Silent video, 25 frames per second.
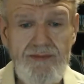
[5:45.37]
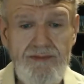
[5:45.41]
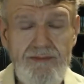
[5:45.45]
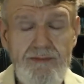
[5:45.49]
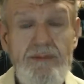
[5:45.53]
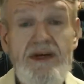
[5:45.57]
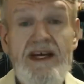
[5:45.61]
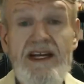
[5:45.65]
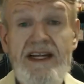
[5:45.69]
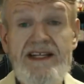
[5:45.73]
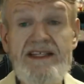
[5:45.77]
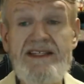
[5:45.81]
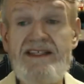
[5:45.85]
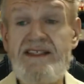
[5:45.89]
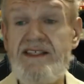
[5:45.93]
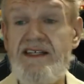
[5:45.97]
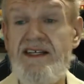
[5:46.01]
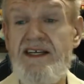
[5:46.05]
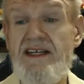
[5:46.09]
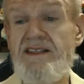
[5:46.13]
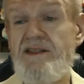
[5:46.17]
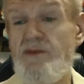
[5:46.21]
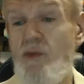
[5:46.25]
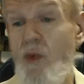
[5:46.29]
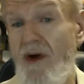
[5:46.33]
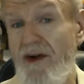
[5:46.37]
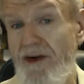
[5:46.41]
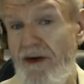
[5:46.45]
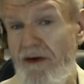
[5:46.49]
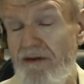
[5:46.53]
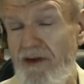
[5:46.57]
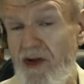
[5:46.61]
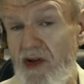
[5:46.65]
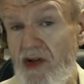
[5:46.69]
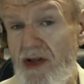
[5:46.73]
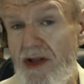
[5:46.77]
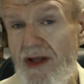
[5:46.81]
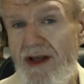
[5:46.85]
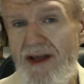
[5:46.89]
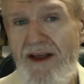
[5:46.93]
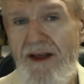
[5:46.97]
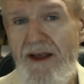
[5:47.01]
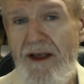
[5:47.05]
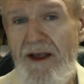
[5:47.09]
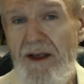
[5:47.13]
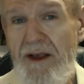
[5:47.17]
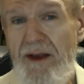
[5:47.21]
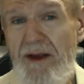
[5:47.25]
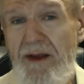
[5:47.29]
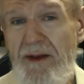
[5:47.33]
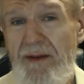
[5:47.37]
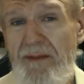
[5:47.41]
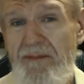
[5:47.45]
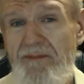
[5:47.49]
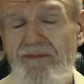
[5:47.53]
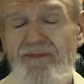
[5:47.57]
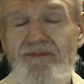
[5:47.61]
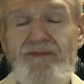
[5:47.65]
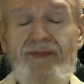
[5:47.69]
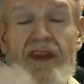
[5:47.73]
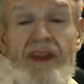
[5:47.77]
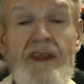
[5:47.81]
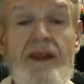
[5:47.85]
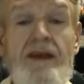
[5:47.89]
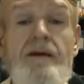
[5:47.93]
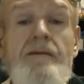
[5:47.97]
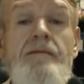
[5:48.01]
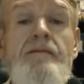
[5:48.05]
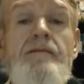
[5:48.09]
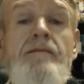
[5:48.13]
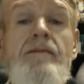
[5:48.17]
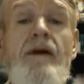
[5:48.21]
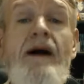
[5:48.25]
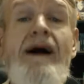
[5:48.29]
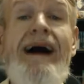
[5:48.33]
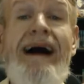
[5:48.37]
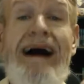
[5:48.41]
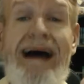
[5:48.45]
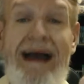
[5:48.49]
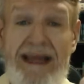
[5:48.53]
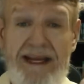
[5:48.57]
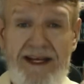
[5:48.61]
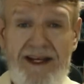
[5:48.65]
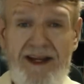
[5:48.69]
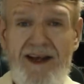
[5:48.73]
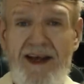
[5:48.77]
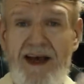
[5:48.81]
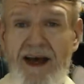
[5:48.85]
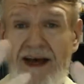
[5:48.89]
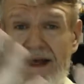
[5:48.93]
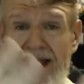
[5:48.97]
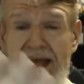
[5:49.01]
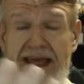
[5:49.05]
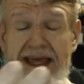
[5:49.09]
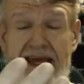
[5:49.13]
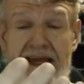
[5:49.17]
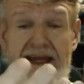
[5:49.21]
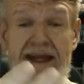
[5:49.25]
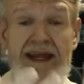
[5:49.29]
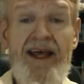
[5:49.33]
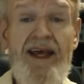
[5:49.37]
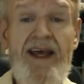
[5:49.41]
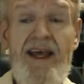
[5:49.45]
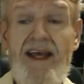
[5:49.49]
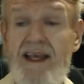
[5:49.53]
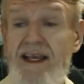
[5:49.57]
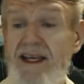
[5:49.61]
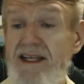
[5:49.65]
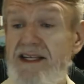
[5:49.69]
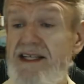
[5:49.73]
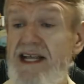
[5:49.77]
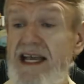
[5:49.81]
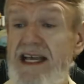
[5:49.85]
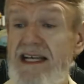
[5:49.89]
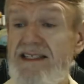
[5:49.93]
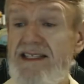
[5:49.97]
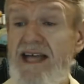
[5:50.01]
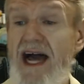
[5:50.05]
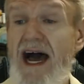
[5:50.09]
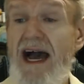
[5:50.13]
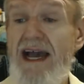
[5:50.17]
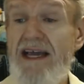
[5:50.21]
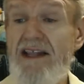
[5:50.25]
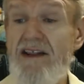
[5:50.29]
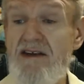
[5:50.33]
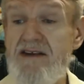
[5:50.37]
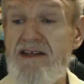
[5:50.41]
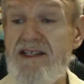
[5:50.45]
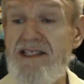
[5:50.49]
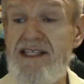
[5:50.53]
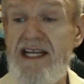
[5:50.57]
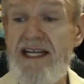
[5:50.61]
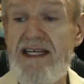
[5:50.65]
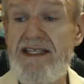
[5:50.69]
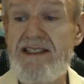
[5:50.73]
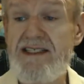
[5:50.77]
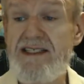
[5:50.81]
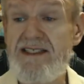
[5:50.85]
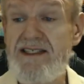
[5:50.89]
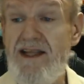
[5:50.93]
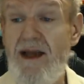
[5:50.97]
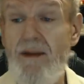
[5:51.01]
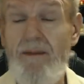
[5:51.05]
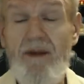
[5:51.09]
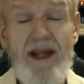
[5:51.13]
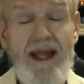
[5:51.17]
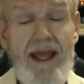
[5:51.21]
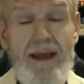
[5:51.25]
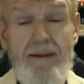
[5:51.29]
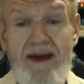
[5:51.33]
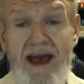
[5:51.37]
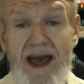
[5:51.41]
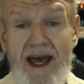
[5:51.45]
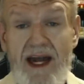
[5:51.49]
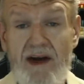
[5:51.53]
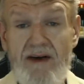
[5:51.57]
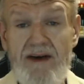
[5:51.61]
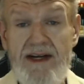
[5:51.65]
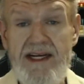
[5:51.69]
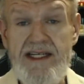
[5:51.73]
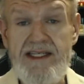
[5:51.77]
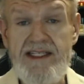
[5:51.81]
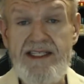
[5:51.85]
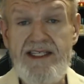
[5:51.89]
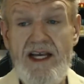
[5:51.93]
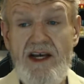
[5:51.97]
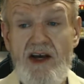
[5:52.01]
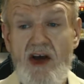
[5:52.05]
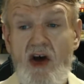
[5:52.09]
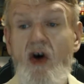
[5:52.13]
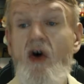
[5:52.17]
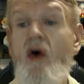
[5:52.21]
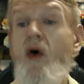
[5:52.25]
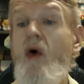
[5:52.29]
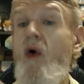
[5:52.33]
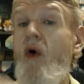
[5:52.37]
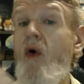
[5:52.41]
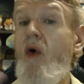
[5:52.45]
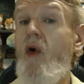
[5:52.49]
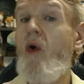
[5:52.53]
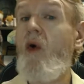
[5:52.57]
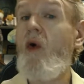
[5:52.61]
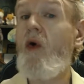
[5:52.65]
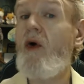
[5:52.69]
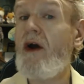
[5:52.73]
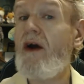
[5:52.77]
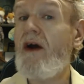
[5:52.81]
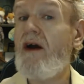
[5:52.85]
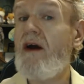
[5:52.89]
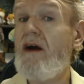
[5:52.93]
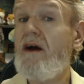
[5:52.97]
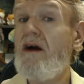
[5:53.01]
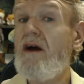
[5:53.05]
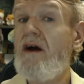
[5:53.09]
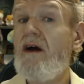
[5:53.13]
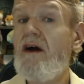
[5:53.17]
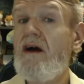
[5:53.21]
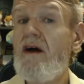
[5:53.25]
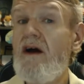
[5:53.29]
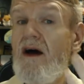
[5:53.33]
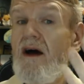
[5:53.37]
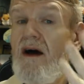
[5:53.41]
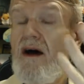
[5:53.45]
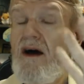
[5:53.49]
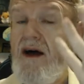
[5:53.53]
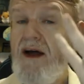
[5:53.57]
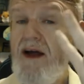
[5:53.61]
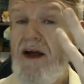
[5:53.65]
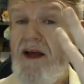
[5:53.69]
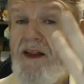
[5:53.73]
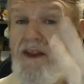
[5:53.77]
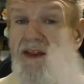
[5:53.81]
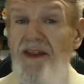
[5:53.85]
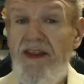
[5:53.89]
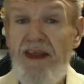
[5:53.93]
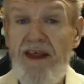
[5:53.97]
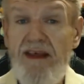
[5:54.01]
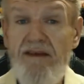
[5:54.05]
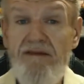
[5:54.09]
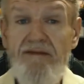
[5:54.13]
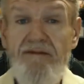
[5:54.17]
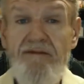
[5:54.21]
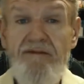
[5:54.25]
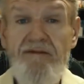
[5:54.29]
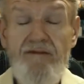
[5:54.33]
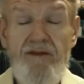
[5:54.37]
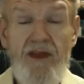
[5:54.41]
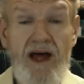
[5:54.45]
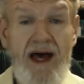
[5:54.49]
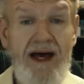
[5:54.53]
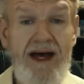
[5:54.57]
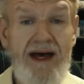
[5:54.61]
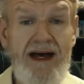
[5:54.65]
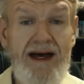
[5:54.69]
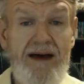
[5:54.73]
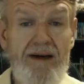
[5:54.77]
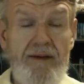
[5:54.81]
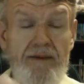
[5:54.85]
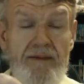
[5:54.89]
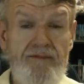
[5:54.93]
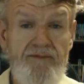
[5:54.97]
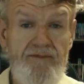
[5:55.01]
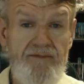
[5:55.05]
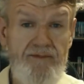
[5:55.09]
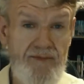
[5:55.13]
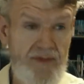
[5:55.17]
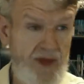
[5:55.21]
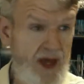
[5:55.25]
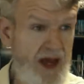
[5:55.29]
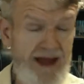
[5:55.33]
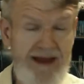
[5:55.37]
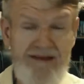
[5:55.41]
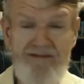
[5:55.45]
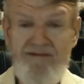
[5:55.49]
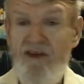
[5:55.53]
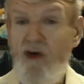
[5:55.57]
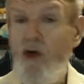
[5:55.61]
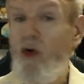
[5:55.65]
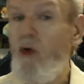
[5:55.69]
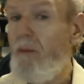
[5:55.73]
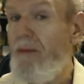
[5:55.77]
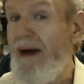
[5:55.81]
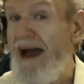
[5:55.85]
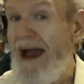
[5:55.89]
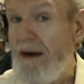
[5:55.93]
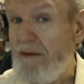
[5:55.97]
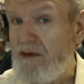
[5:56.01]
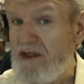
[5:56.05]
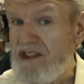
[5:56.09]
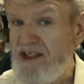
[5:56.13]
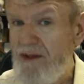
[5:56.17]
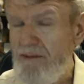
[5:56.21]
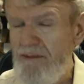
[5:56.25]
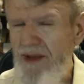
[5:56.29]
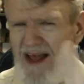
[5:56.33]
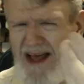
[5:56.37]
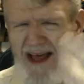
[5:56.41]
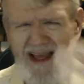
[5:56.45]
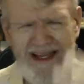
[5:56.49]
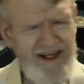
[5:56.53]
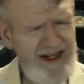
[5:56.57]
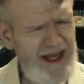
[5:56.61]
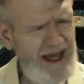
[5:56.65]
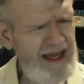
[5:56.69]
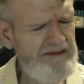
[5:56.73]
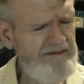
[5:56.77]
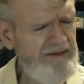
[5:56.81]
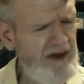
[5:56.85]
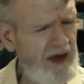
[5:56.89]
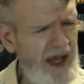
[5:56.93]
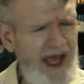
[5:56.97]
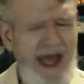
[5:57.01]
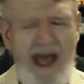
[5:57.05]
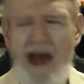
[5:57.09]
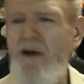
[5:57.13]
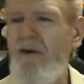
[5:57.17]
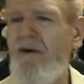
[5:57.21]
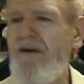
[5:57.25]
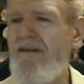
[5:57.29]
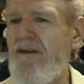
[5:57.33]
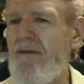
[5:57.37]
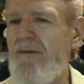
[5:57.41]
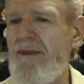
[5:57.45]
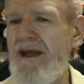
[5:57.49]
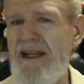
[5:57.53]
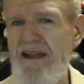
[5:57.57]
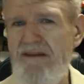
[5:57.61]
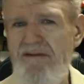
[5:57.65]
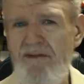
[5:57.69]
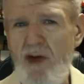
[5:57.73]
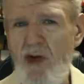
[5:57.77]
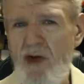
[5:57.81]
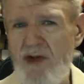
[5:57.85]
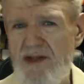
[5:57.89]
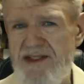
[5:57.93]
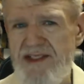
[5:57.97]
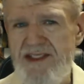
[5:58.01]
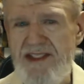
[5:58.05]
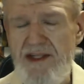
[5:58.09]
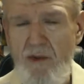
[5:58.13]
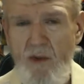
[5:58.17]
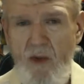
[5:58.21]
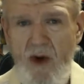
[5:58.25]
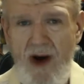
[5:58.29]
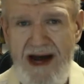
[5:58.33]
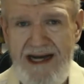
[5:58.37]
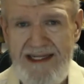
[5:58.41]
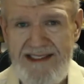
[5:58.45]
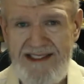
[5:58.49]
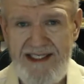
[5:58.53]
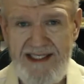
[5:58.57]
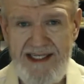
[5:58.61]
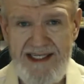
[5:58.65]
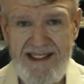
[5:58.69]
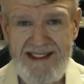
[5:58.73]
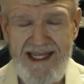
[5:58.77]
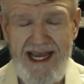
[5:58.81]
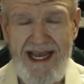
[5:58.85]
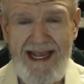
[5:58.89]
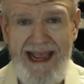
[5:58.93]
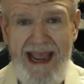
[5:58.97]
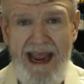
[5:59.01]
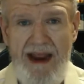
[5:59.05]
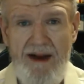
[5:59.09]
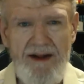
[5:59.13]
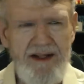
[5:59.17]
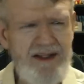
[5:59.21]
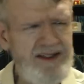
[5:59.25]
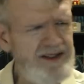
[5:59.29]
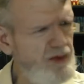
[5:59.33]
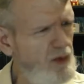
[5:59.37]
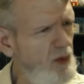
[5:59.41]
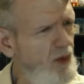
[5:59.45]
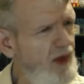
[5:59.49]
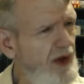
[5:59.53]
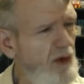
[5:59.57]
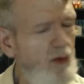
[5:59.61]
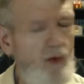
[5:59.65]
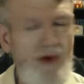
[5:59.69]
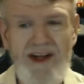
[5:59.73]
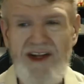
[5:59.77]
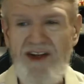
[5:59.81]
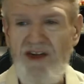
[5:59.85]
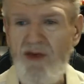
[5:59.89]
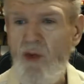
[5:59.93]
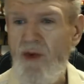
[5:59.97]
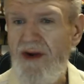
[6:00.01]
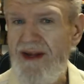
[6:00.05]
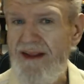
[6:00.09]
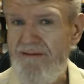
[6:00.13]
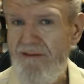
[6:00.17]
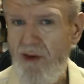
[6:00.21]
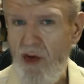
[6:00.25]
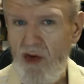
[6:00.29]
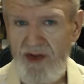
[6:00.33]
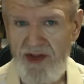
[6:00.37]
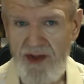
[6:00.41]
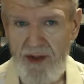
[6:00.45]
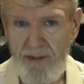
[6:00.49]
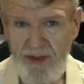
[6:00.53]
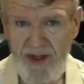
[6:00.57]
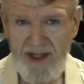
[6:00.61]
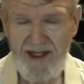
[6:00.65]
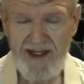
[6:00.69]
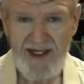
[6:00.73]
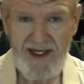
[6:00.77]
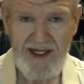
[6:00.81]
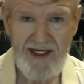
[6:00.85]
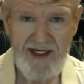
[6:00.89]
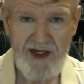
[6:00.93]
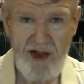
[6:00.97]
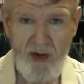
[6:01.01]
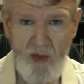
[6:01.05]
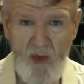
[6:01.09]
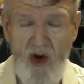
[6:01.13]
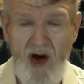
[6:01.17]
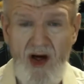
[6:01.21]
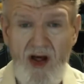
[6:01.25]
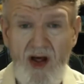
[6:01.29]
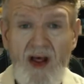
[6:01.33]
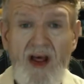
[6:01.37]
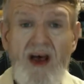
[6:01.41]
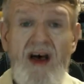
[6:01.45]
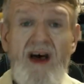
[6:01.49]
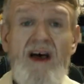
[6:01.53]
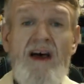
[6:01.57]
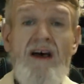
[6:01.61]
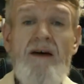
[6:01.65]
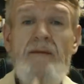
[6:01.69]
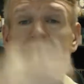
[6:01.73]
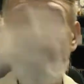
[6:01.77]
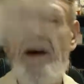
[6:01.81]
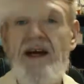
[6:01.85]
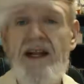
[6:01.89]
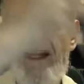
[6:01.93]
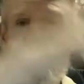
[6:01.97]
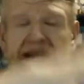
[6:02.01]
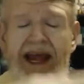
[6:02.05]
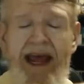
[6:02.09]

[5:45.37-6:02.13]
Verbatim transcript: but it's it's wonderful. But again, it takes either six AA batteries or the uh, nine volt power supply, nine however many volts and watts it is. I can't. It's well 120 volt. You plug it into the wall, but it